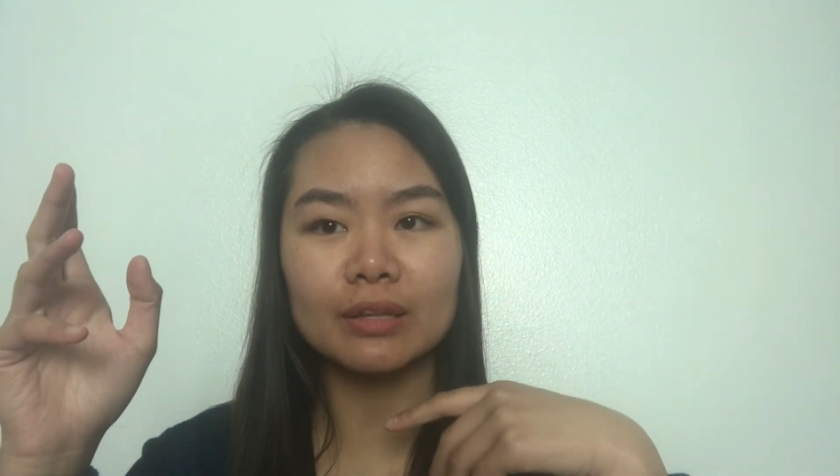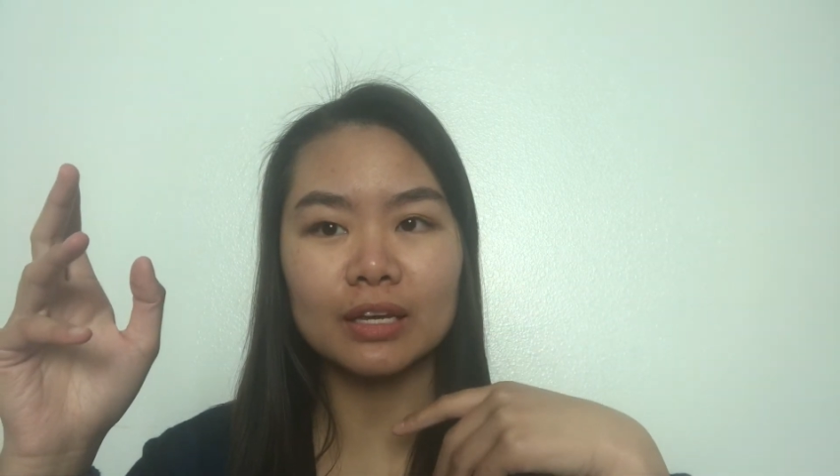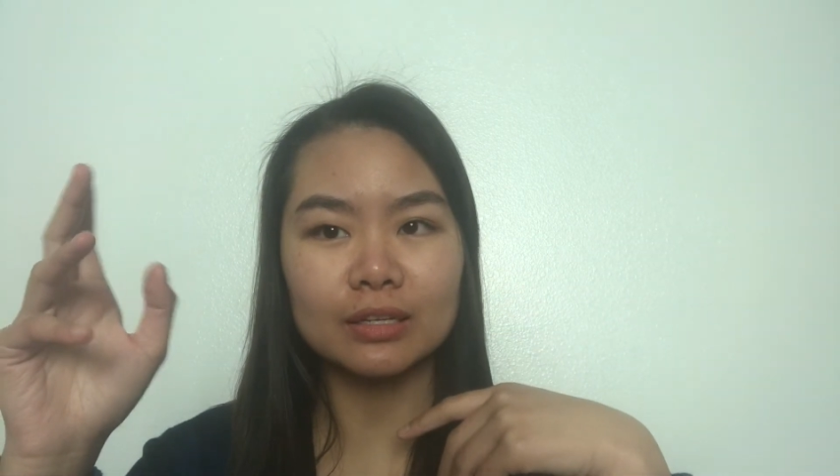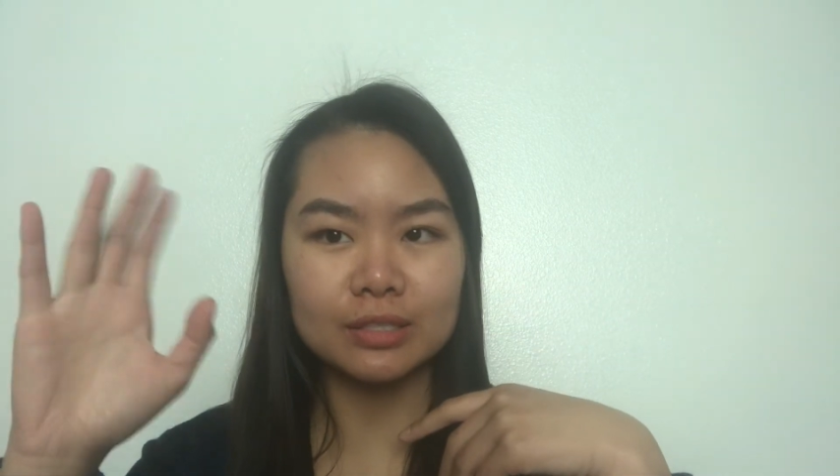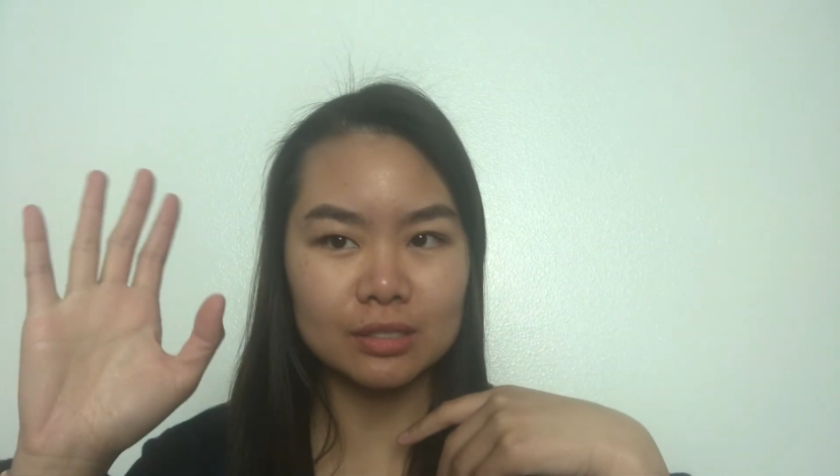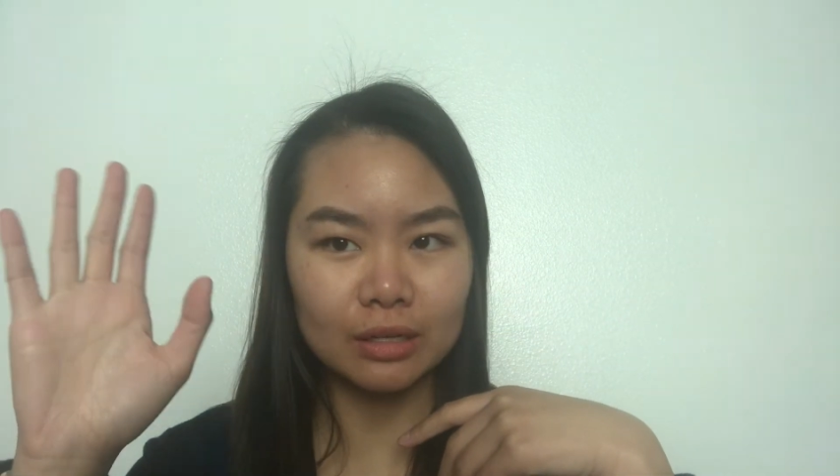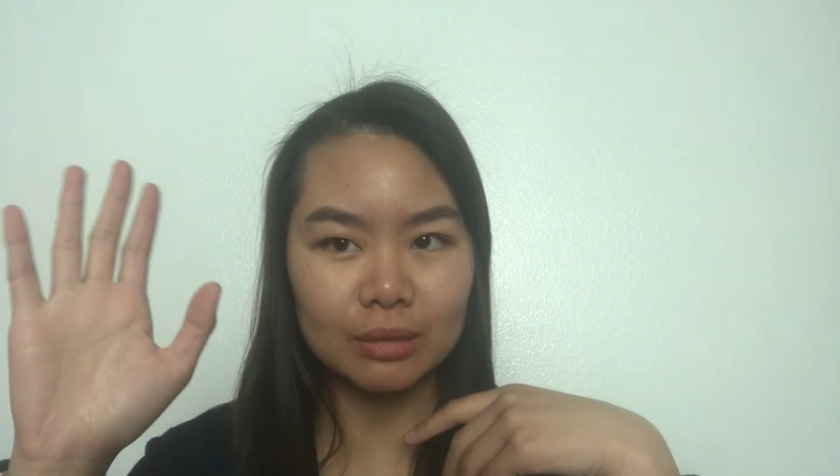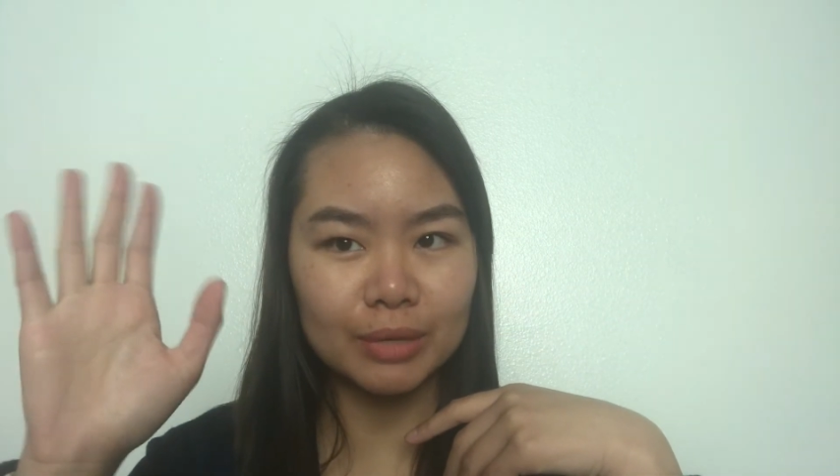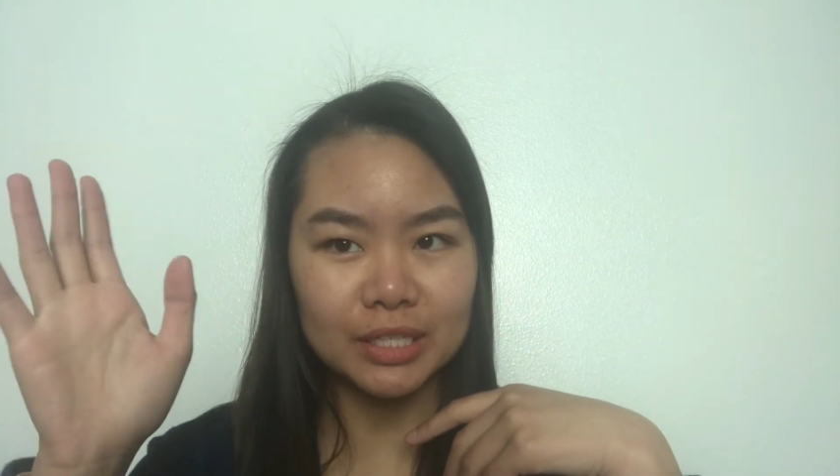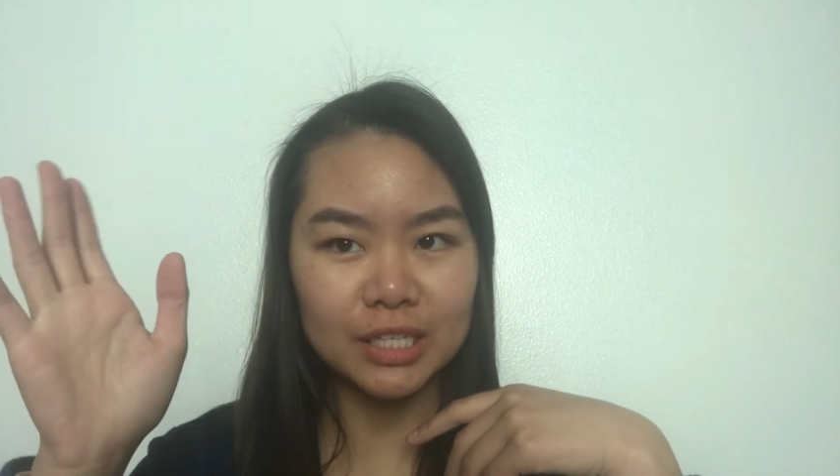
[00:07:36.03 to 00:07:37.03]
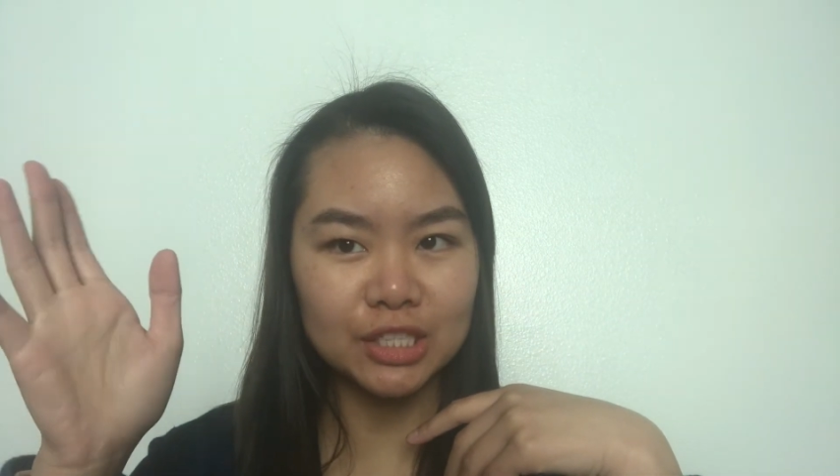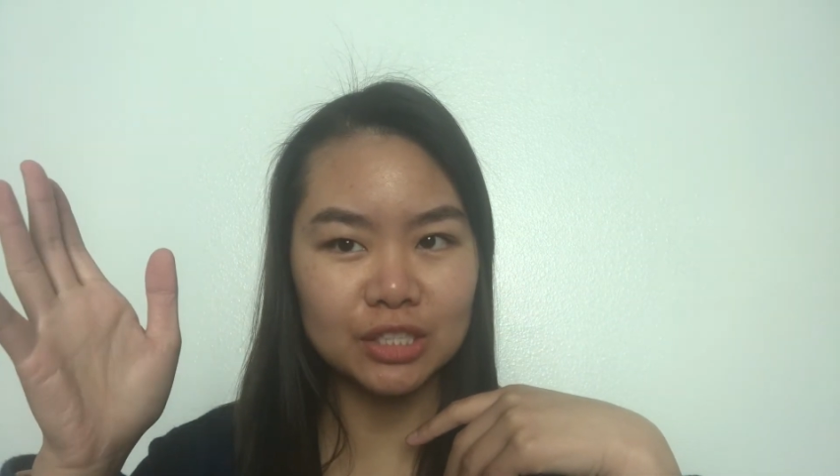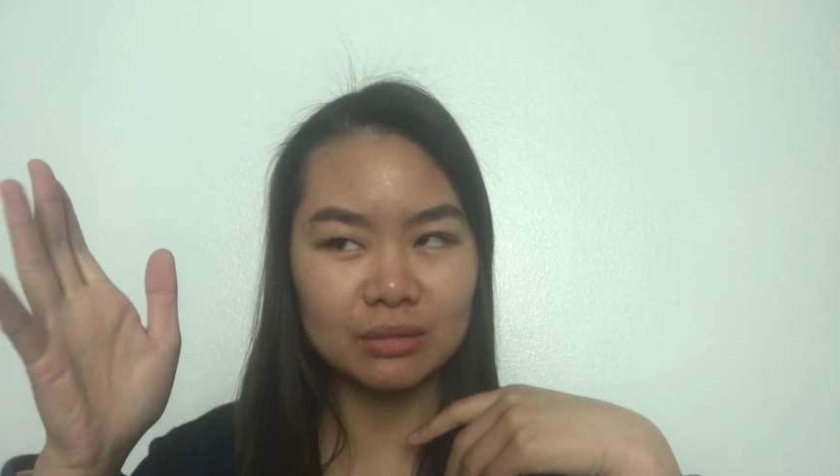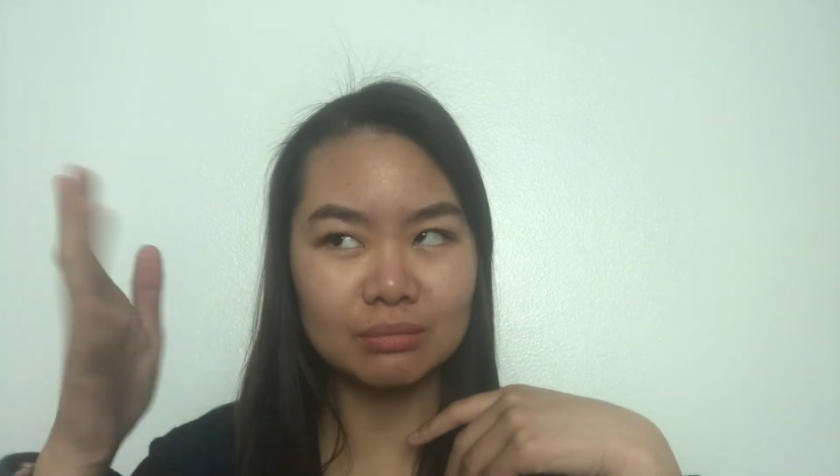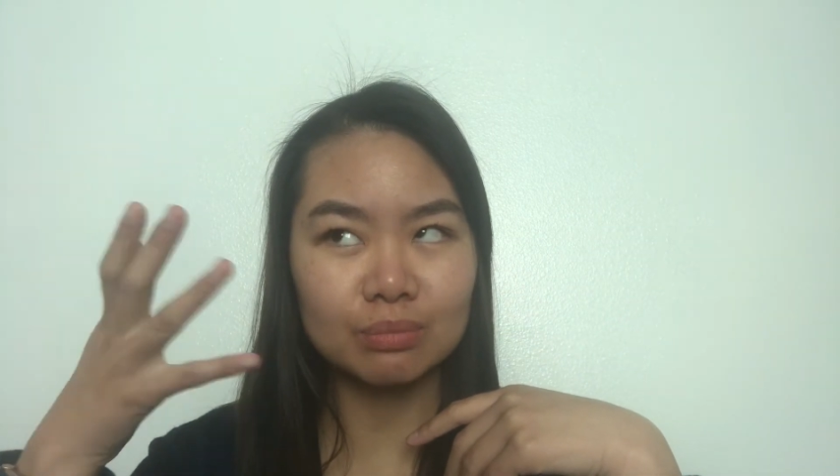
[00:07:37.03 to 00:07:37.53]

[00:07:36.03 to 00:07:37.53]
like it's not the meditation,